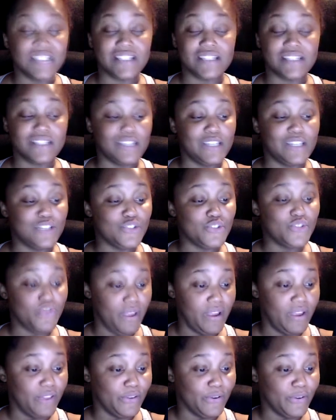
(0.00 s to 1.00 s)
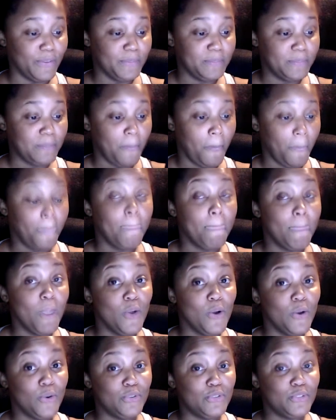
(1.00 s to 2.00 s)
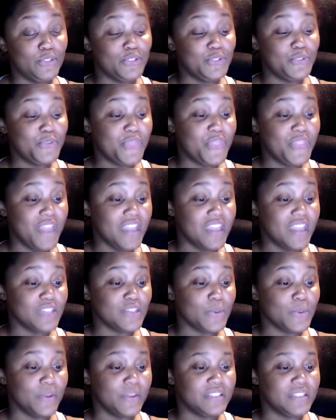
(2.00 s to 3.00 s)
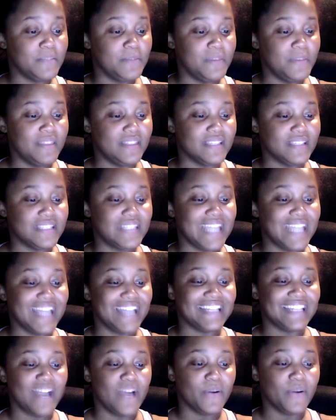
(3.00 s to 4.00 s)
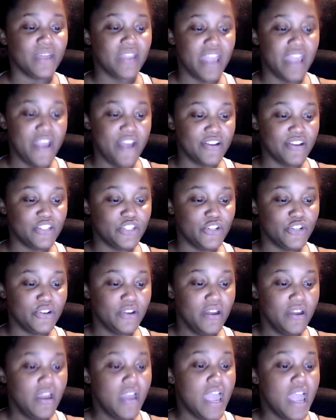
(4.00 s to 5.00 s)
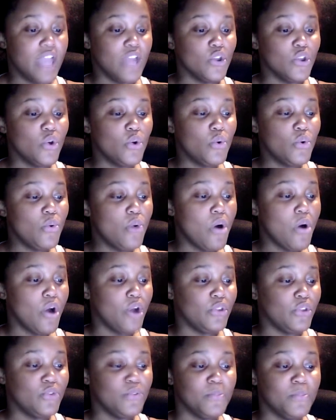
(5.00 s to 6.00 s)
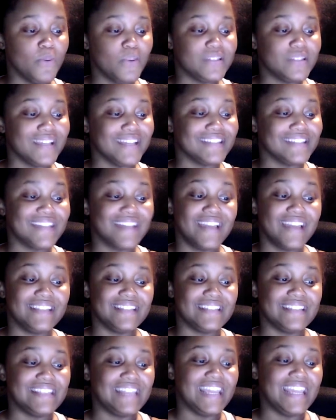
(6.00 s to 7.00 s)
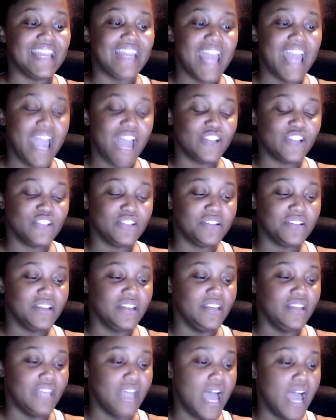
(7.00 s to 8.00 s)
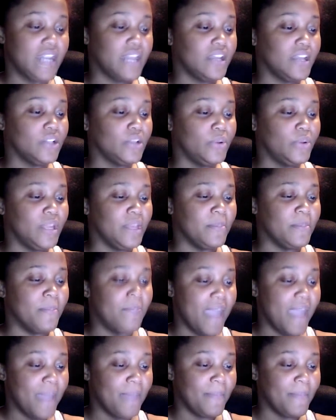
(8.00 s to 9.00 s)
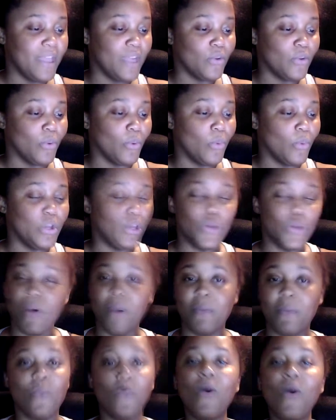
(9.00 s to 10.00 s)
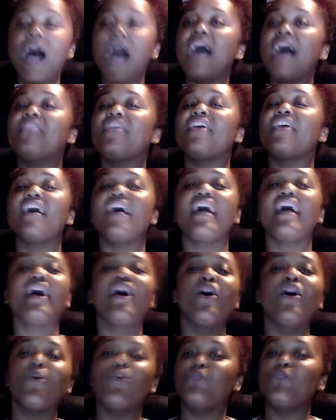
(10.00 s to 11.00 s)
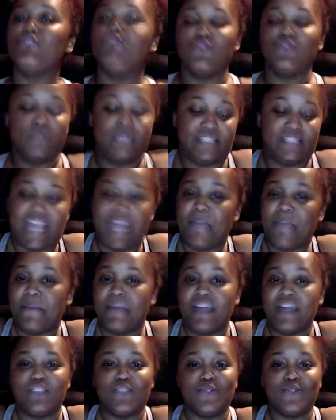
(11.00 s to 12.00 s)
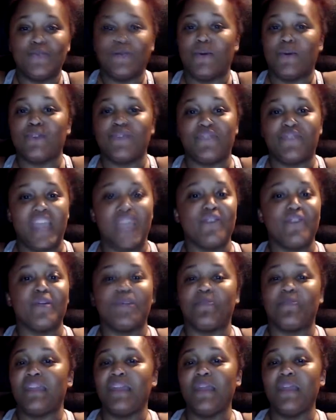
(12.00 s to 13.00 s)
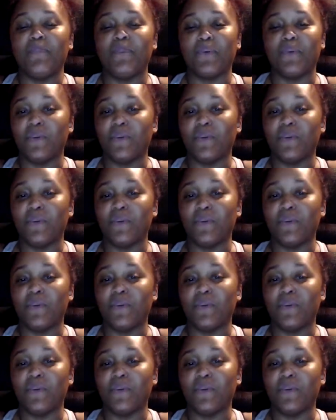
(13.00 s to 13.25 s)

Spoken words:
League trailer, who do you think is going to be the standout character, and who are you most excited to see in action, not including Batman or Wonder Woman? Why the hell would you say my two most favorite people?